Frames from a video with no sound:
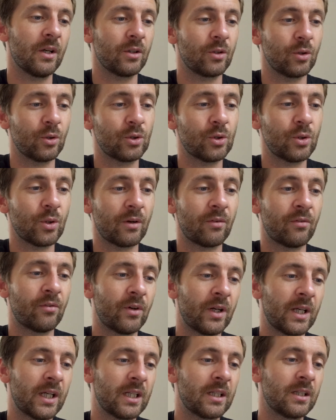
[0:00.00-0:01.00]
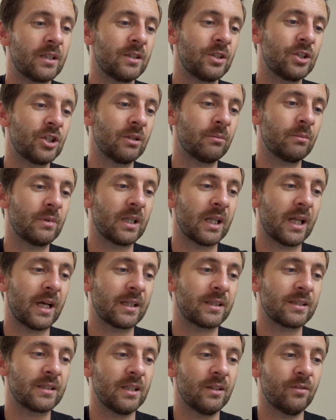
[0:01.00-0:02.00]
Go to a friggin' gym
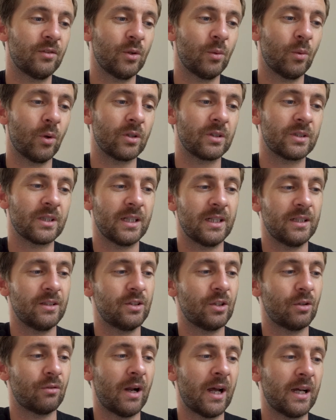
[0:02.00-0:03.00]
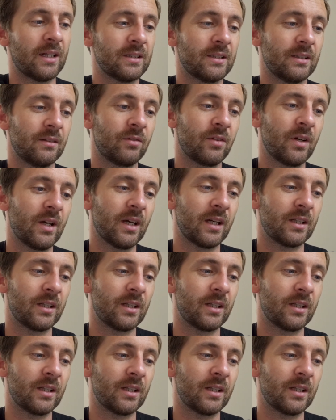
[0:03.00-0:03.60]
class if you want interactive,